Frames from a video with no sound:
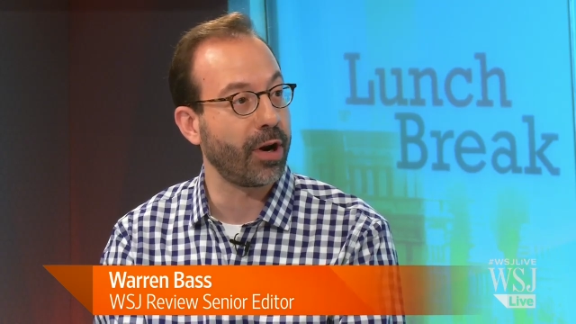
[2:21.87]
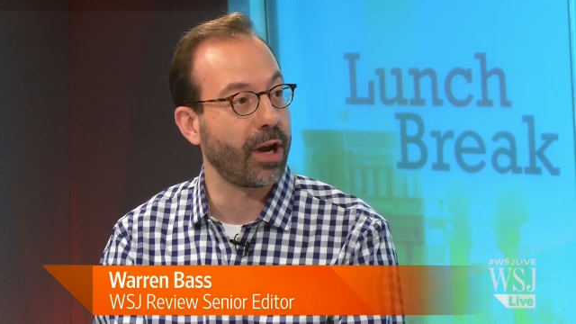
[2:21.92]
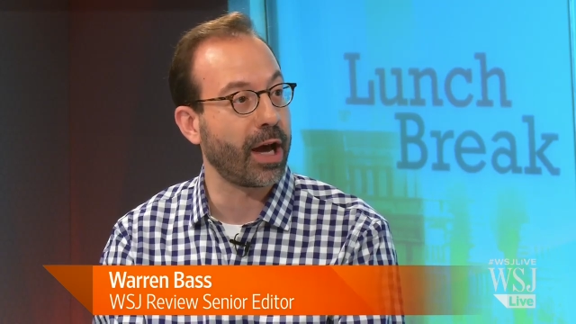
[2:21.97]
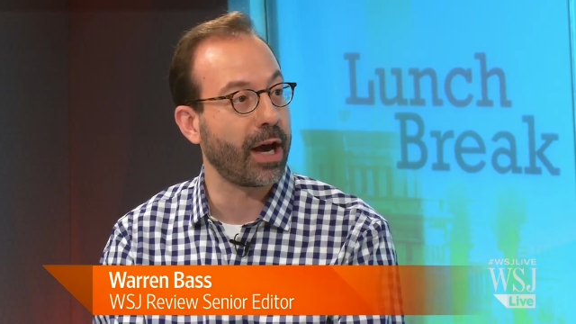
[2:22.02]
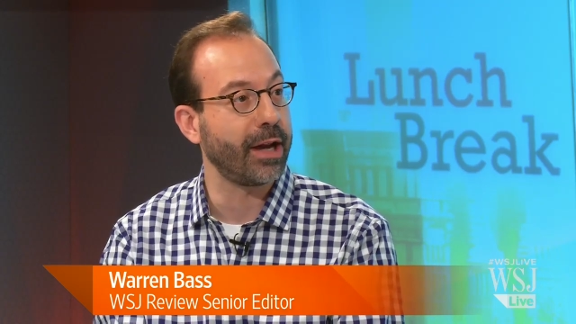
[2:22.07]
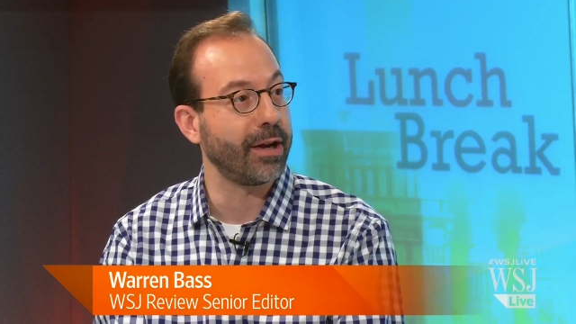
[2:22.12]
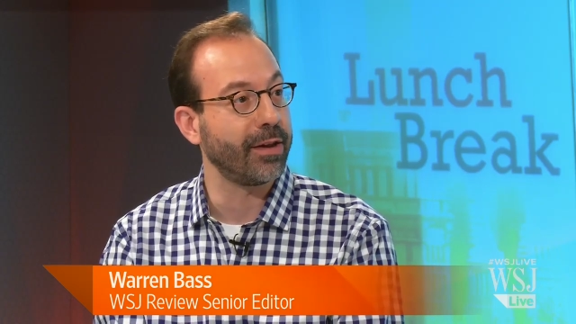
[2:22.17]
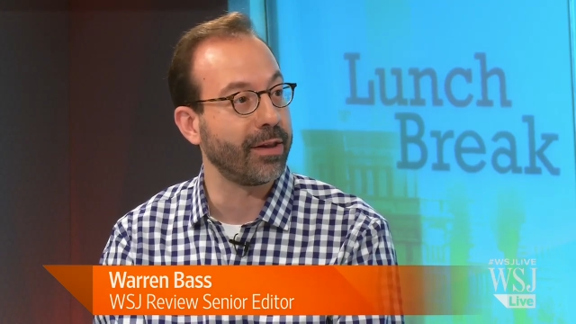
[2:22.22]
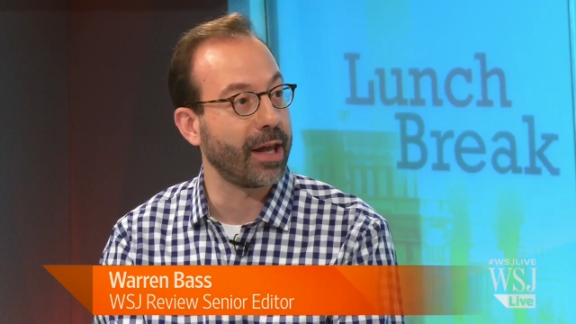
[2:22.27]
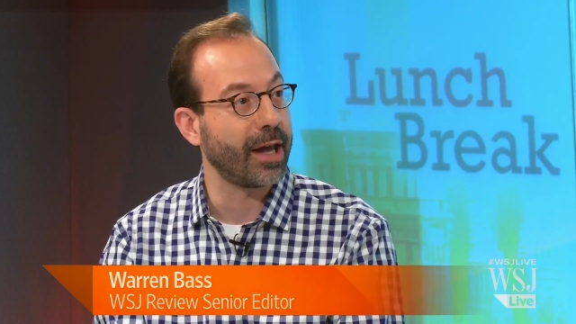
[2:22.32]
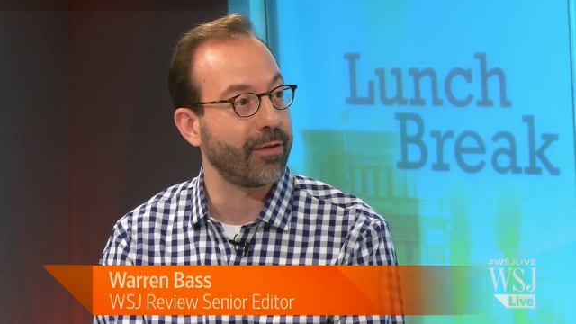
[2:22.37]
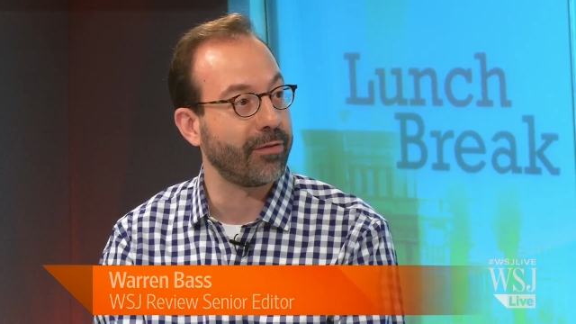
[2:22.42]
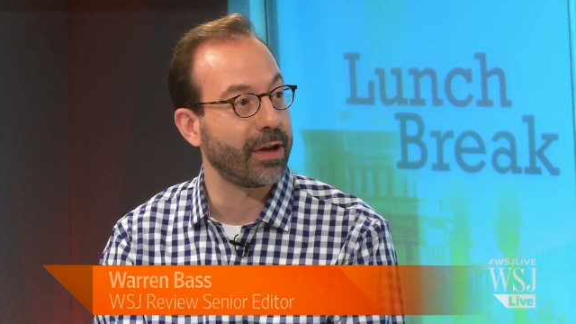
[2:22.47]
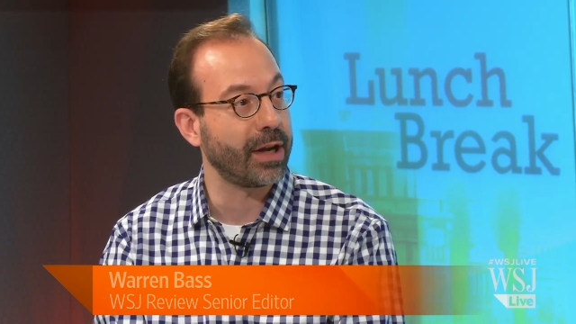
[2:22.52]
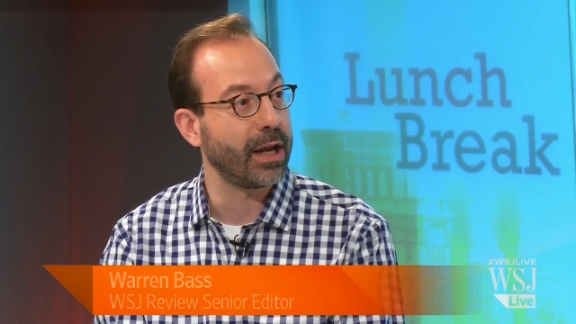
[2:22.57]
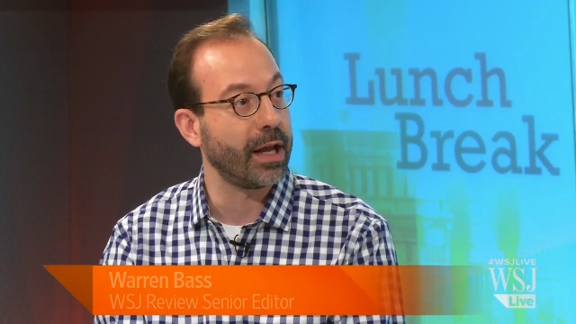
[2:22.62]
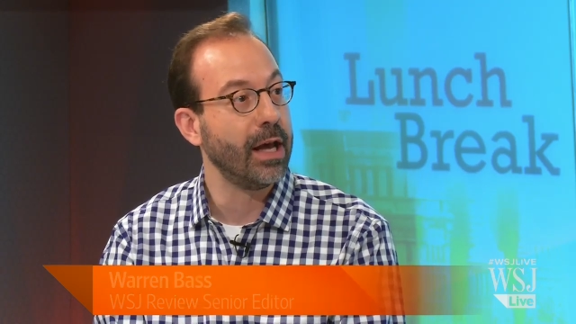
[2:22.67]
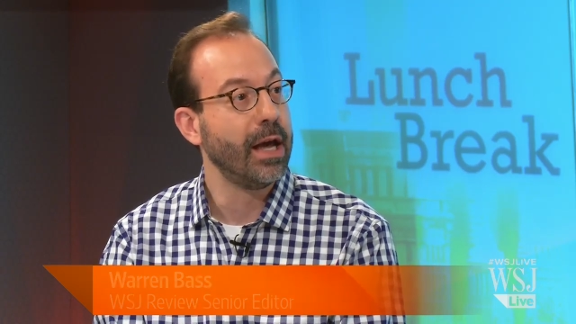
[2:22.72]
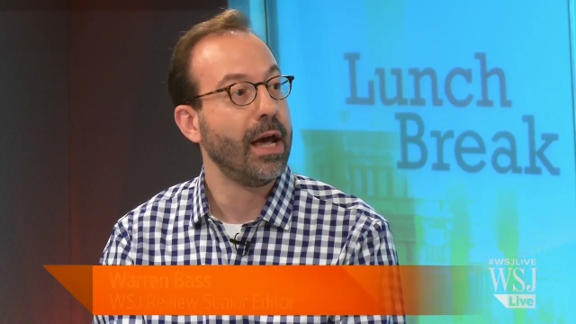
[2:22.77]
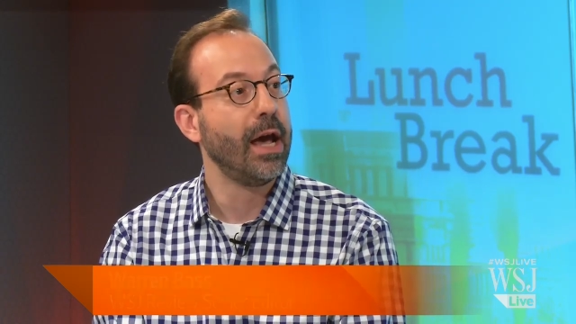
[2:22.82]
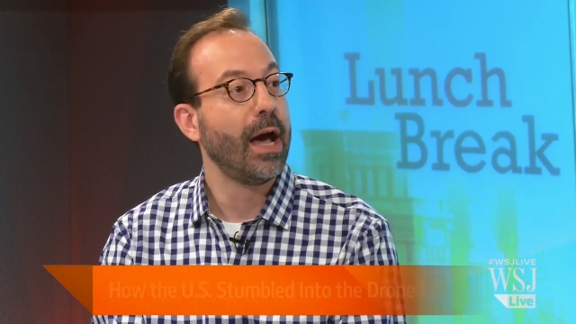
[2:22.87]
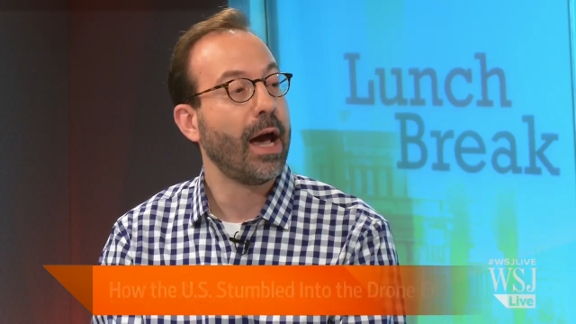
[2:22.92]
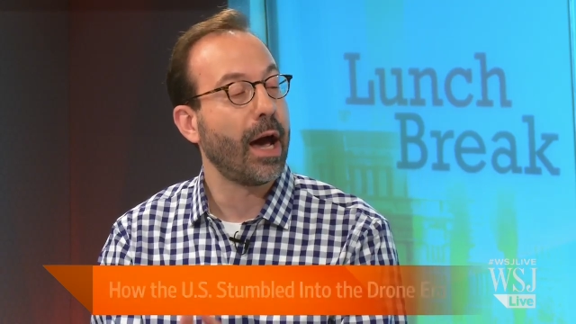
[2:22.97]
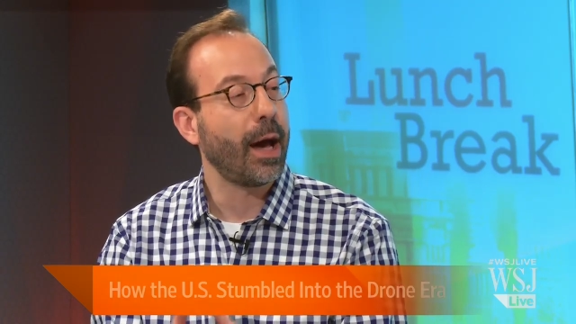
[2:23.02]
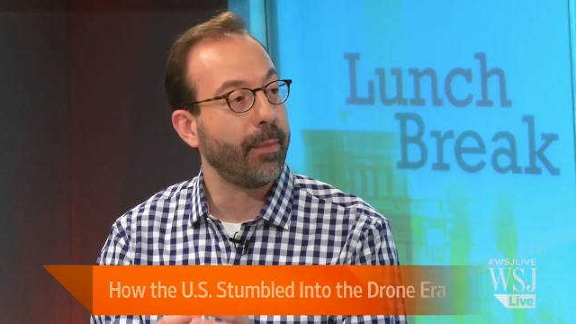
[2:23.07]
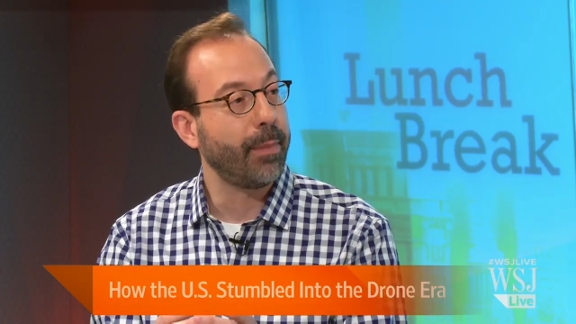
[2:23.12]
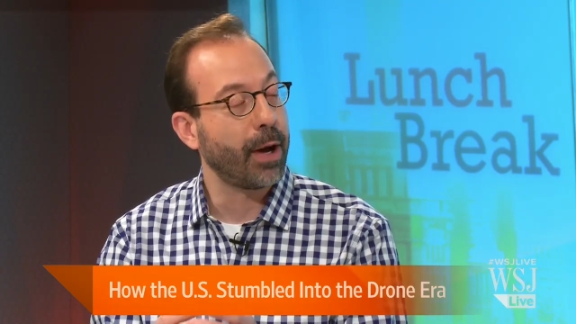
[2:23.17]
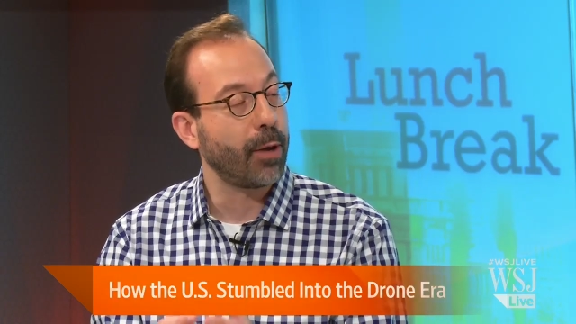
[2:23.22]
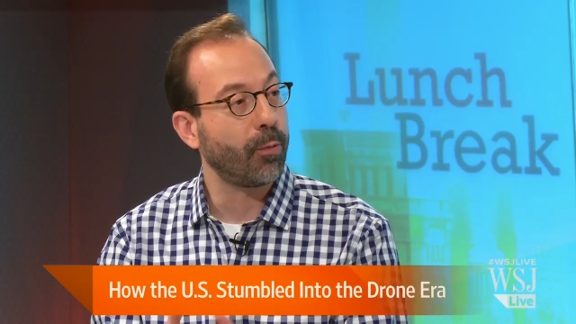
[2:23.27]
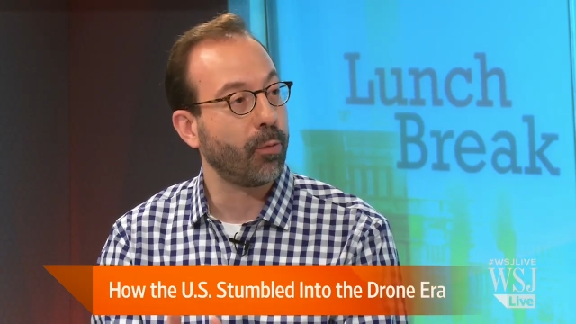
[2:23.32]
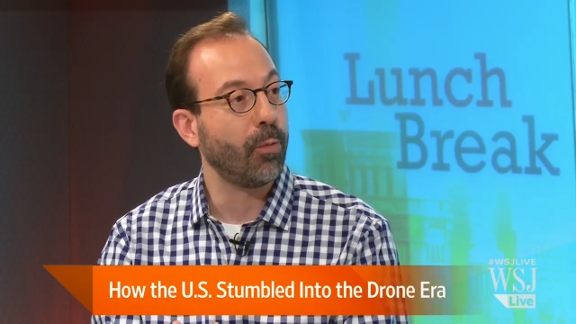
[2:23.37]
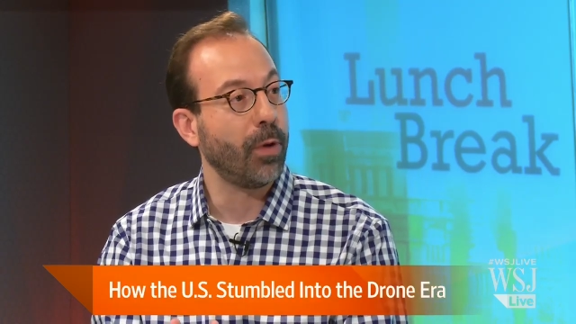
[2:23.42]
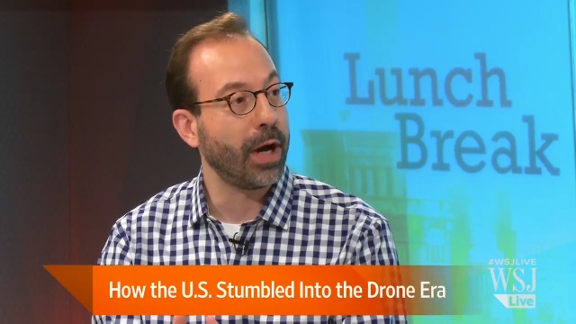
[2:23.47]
9/11 about